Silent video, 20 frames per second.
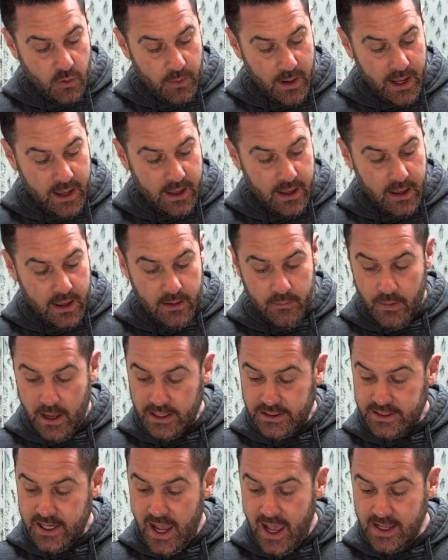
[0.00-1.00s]
my
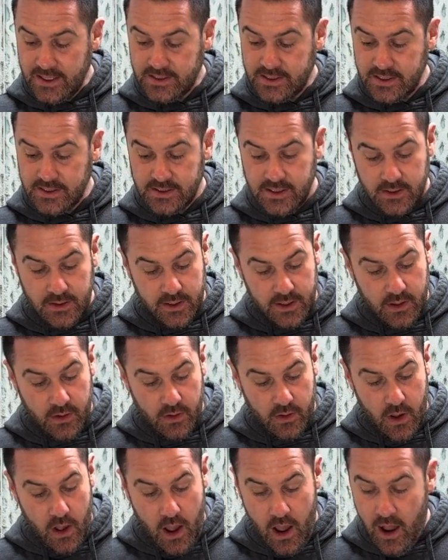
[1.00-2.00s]
test is a
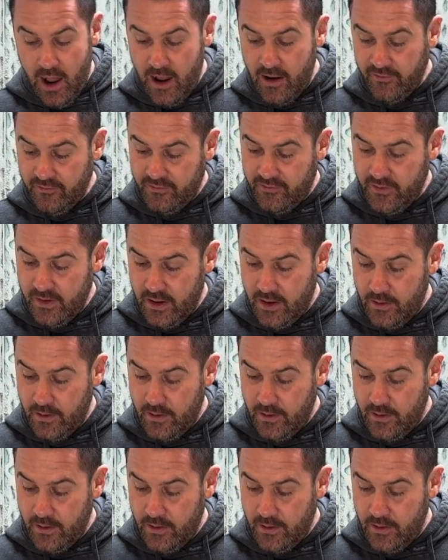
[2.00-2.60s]
little off